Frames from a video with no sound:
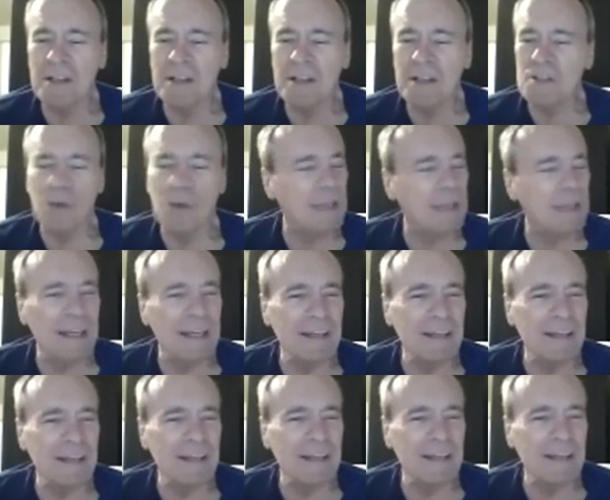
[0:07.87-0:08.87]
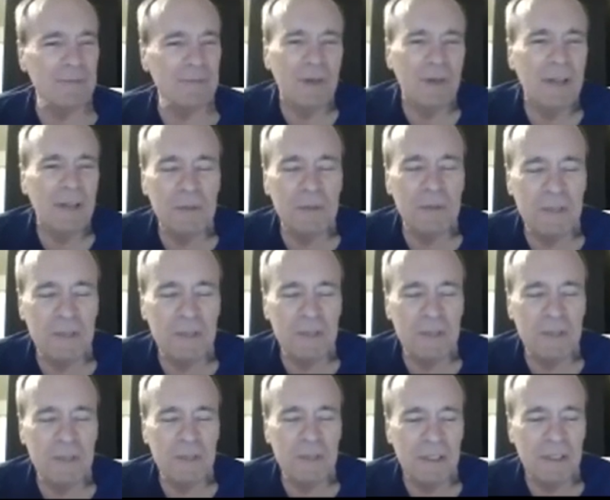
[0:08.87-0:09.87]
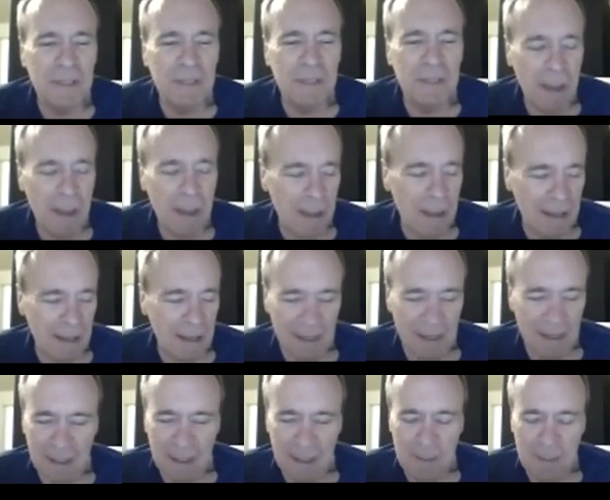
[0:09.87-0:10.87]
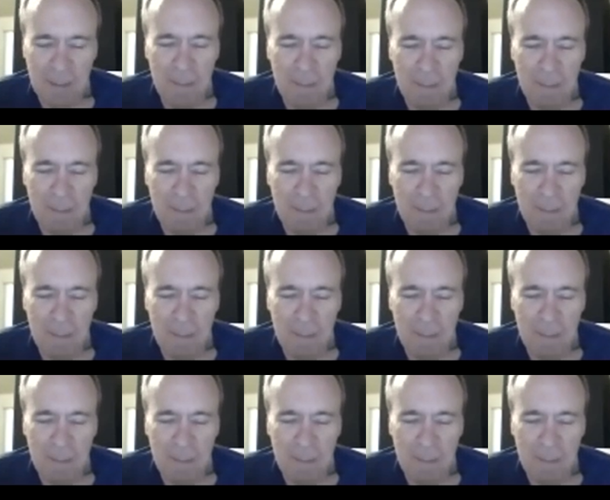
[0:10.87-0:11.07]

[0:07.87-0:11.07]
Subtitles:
Show the Plan, Show the Opportunity meeting. I